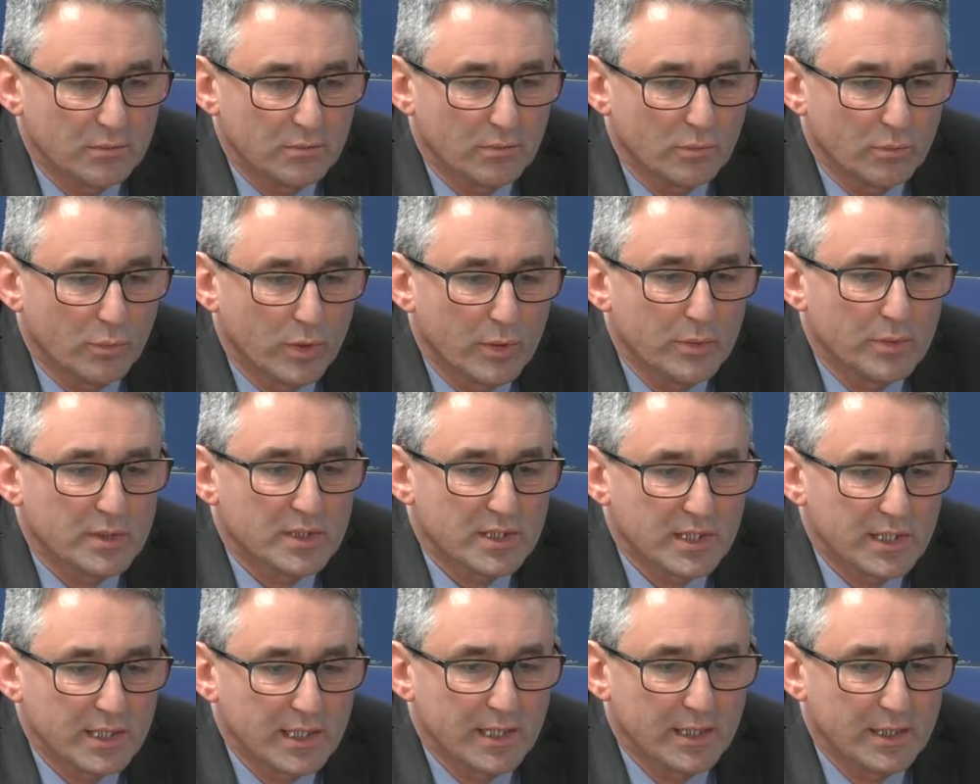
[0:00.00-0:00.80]
we were
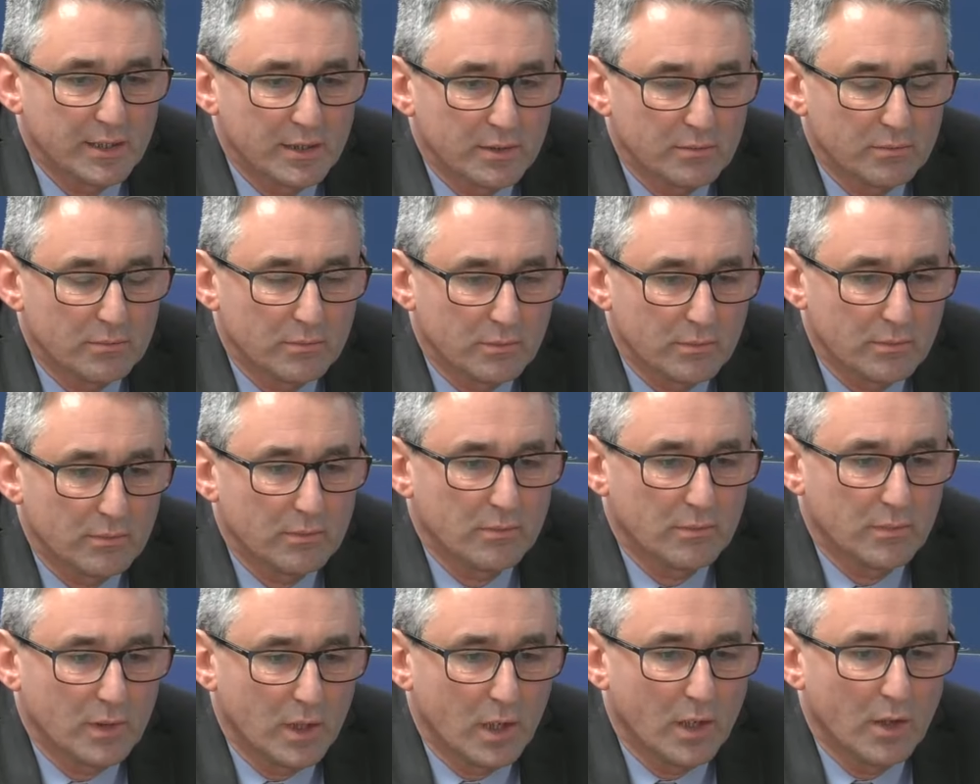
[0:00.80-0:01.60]
seeing
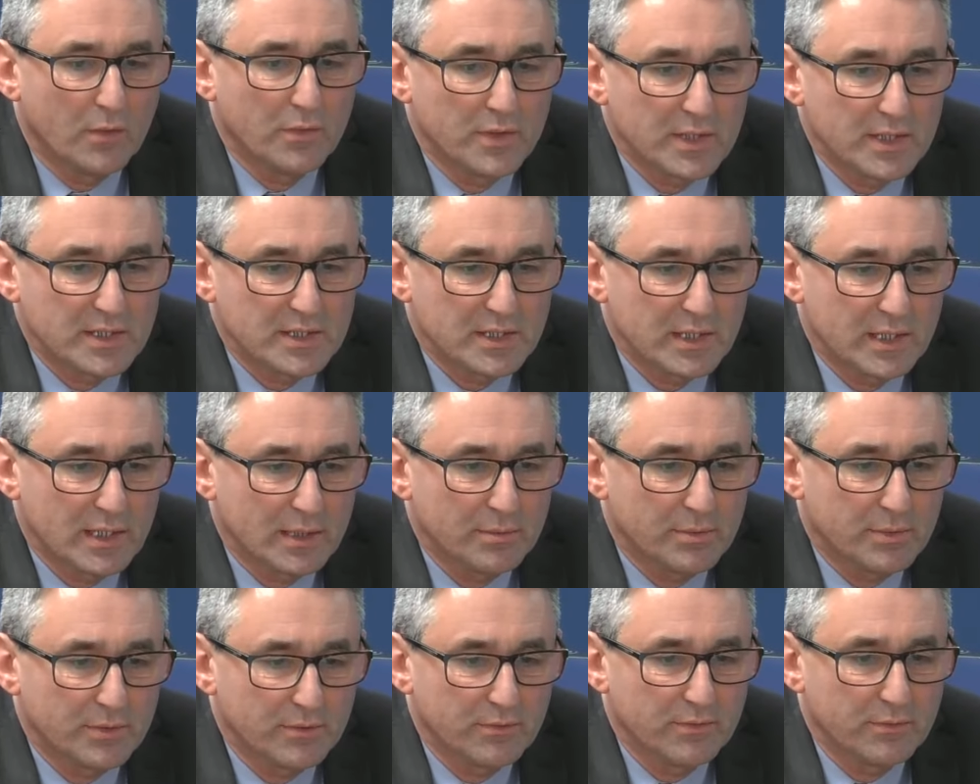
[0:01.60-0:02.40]
on this
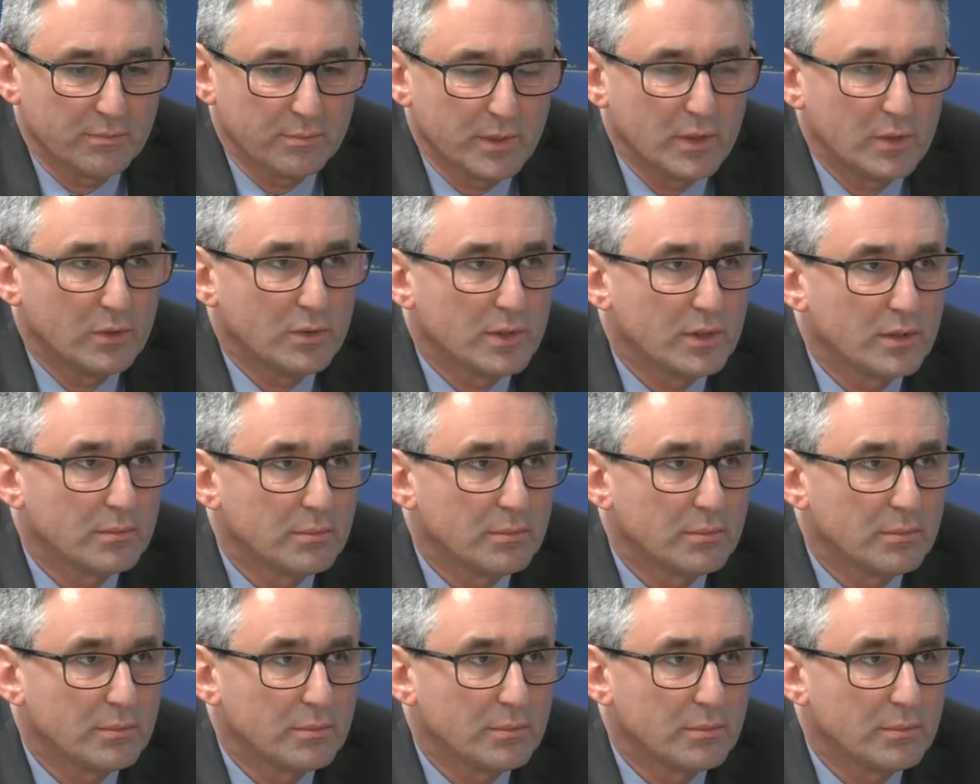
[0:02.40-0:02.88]
type of build-up.